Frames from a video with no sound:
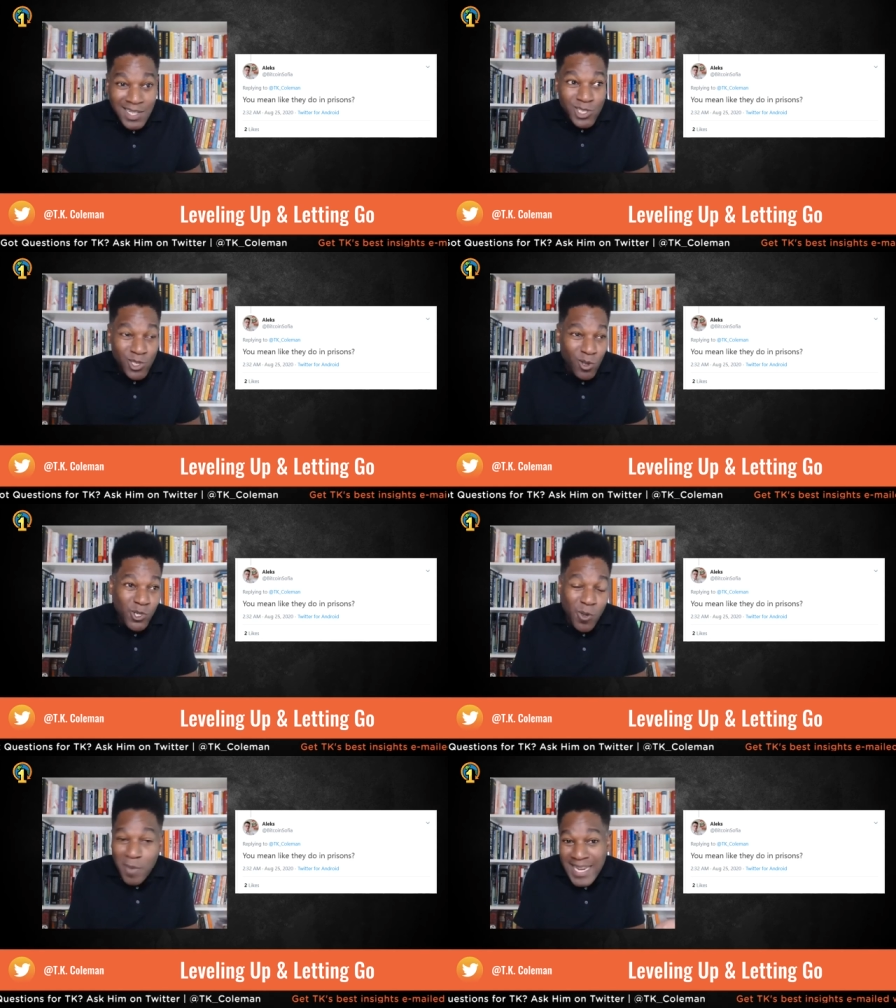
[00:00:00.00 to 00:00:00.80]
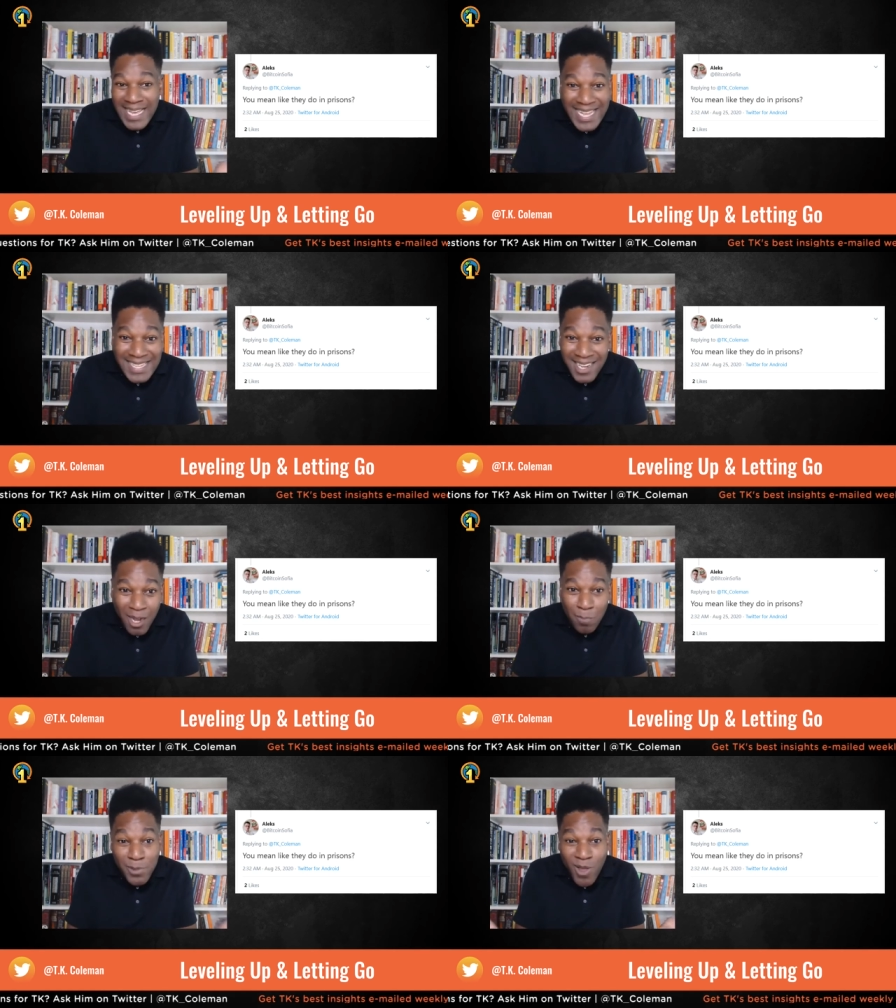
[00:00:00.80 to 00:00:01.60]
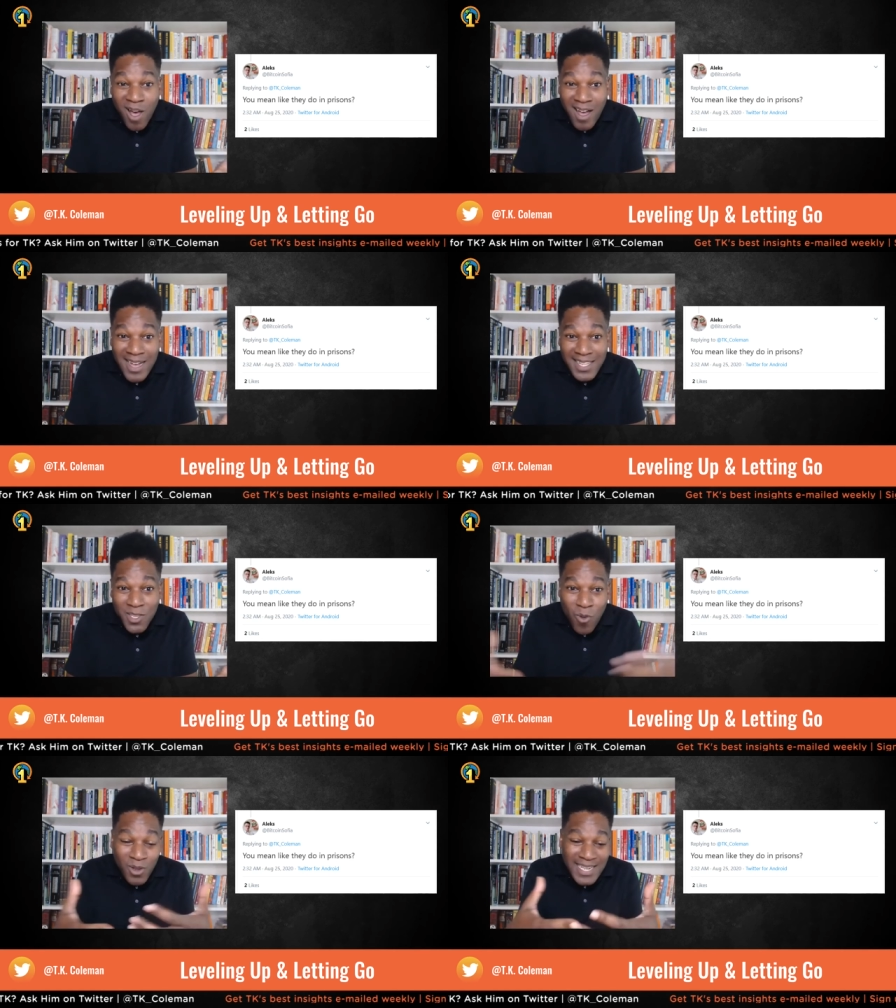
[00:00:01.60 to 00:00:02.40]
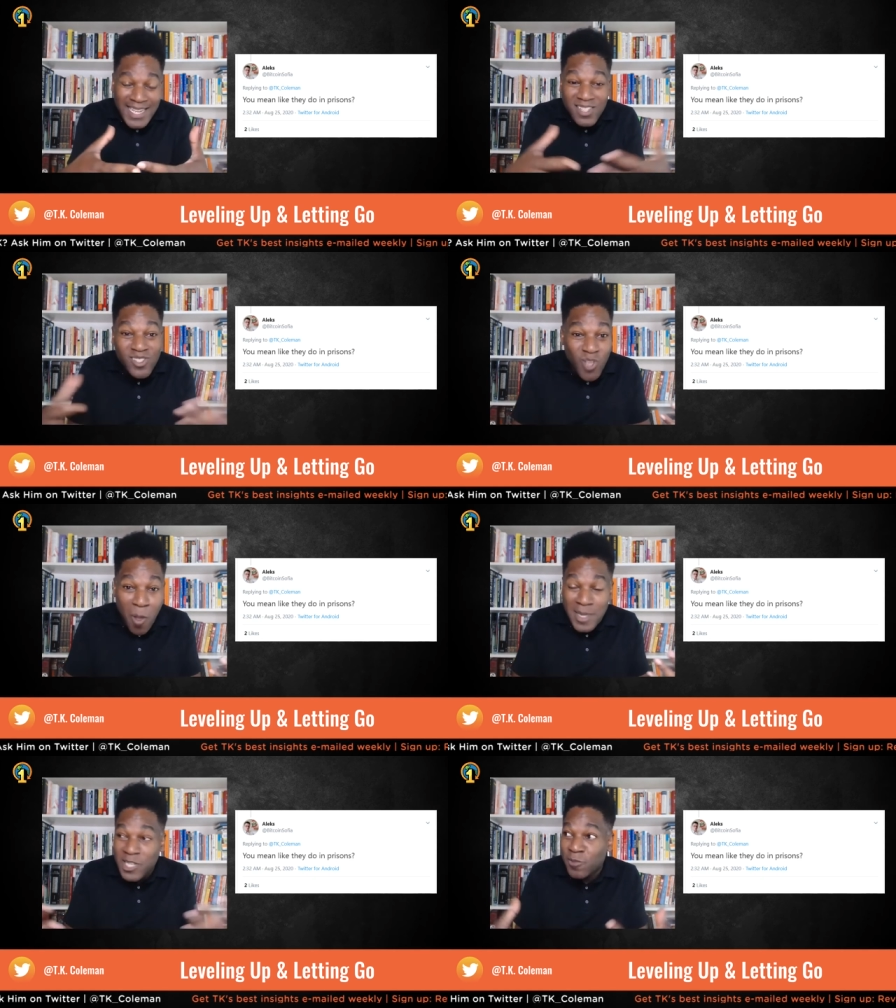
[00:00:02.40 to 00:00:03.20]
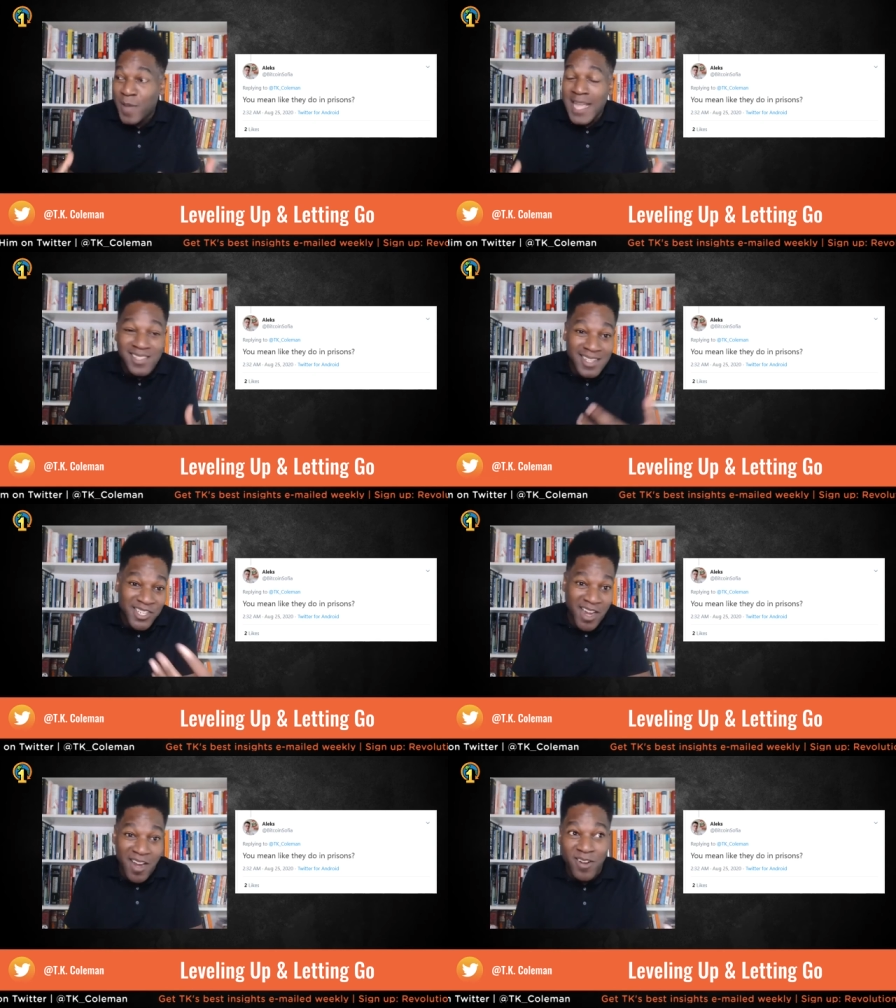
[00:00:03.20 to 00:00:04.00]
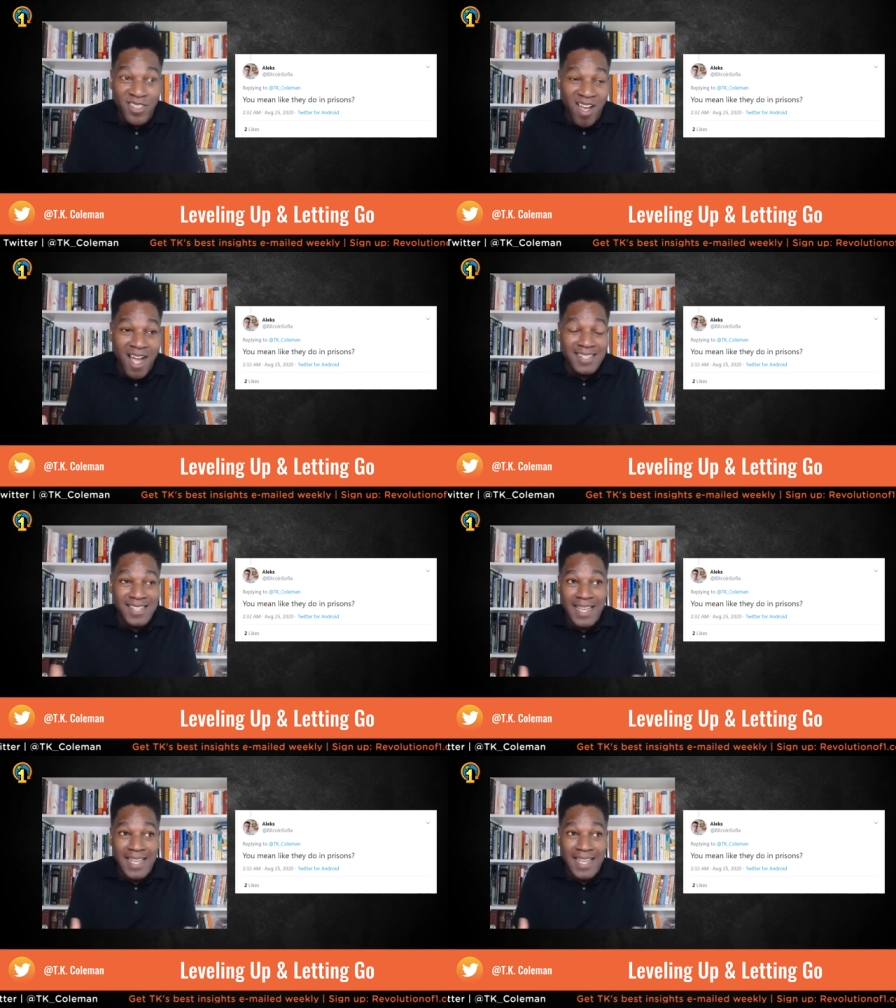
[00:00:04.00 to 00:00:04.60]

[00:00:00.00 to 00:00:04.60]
Social media isn't a blog. You only get so much space to share your thoughts.